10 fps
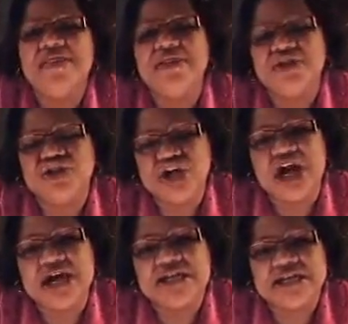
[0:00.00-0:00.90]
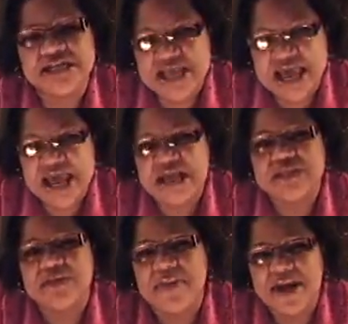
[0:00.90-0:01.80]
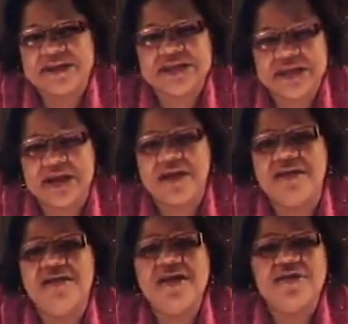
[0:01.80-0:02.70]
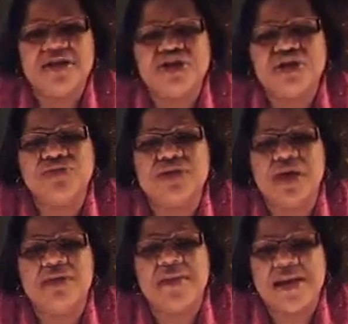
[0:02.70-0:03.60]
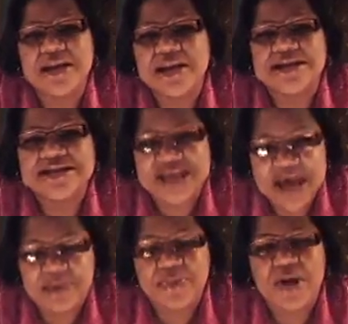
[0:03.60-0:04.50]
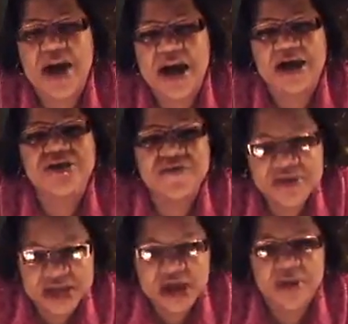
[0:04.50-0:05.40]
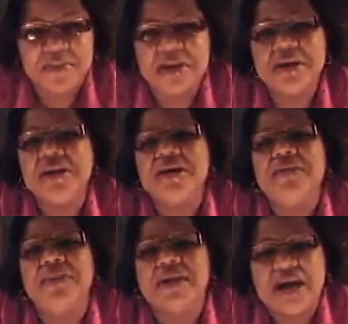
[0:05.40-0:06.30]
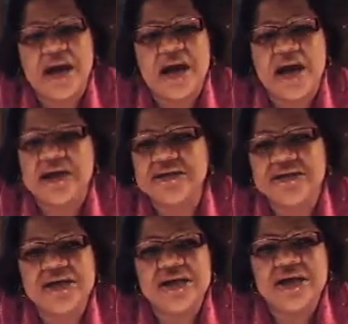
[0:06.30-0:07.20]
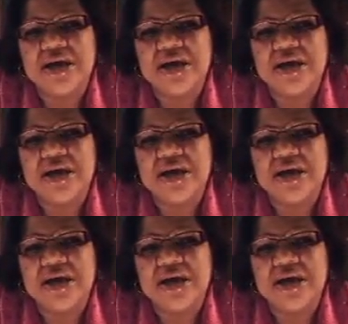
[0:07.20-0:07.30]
and the judge said to my son that she was going to make an example out of him because